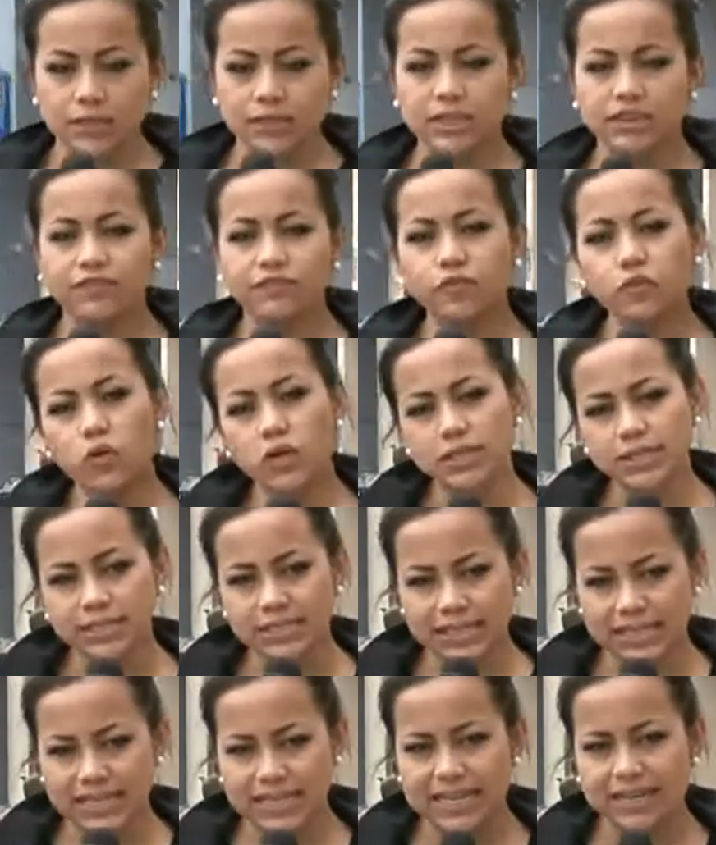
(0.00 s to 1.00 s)
to
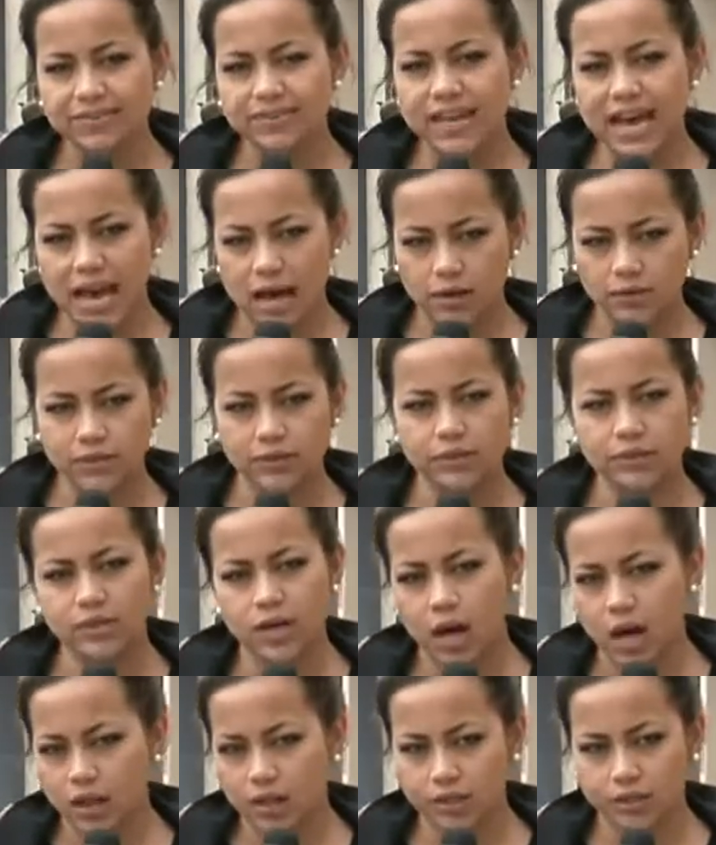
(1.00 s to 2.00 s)

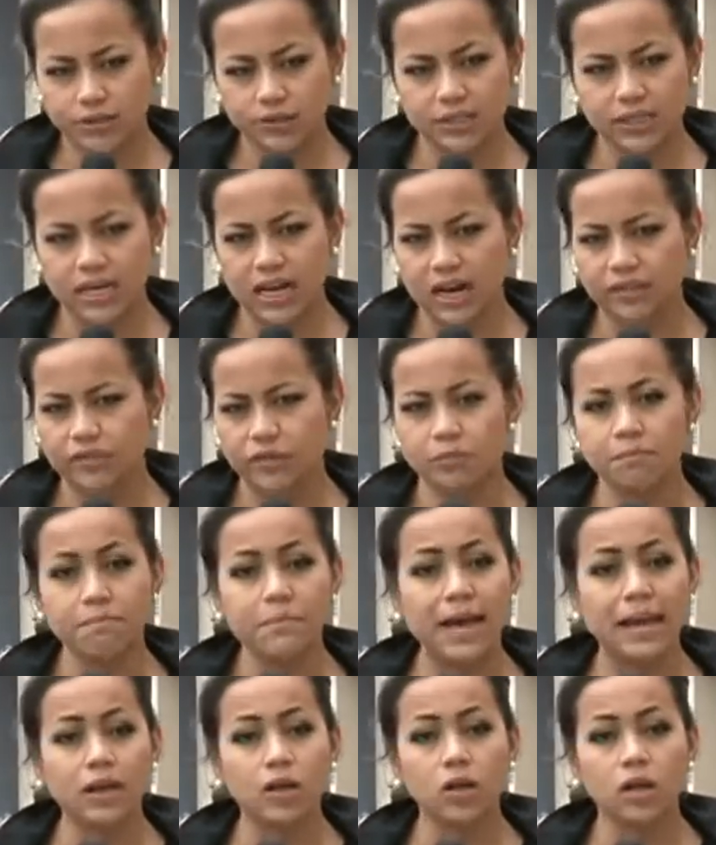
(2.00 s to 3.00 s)
$14,000 to cover
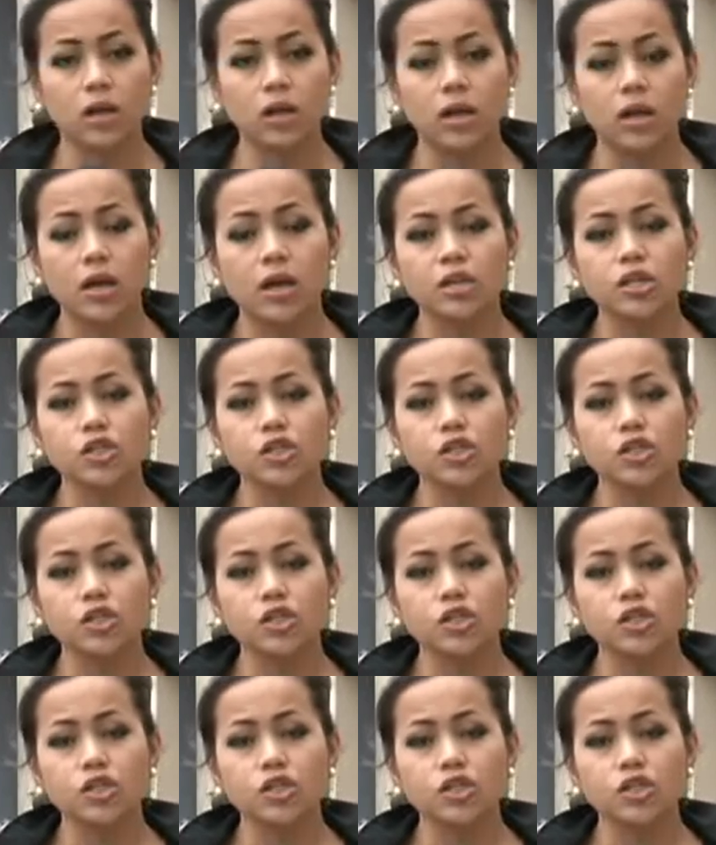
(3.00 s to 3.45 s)
medical,